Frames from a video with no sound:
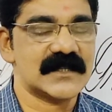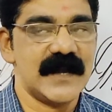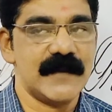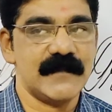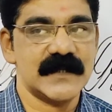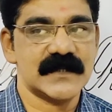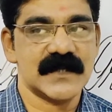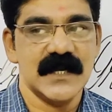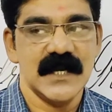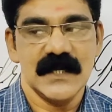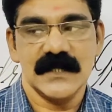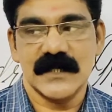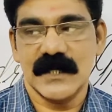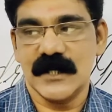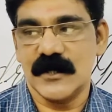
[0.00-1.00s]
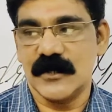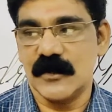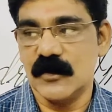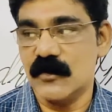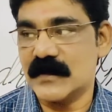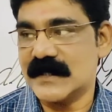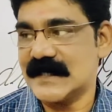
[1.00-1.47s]
That means she
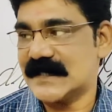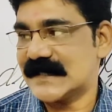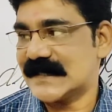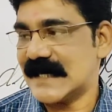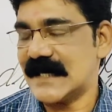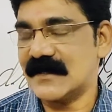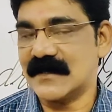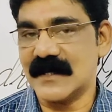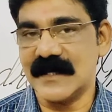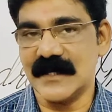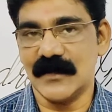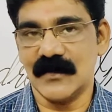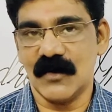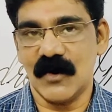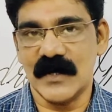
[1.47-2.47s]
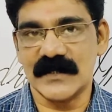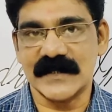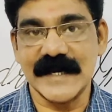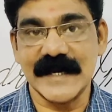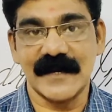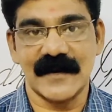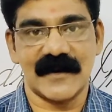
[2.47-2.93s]
looked stealthily or
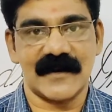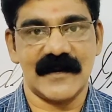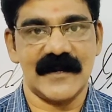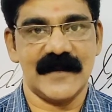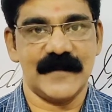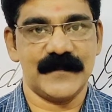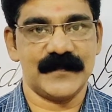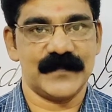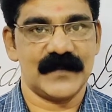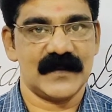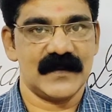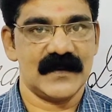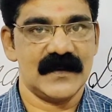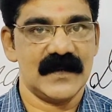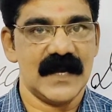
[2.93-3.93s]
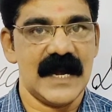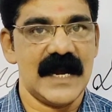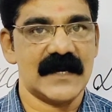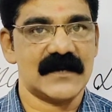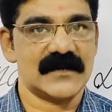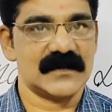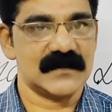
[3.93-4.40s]
secretly
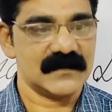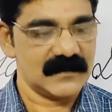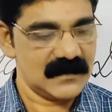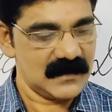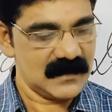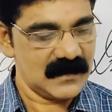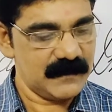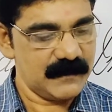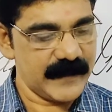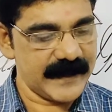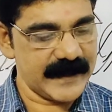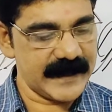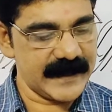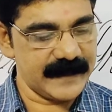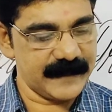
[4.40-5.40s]
at Peggy.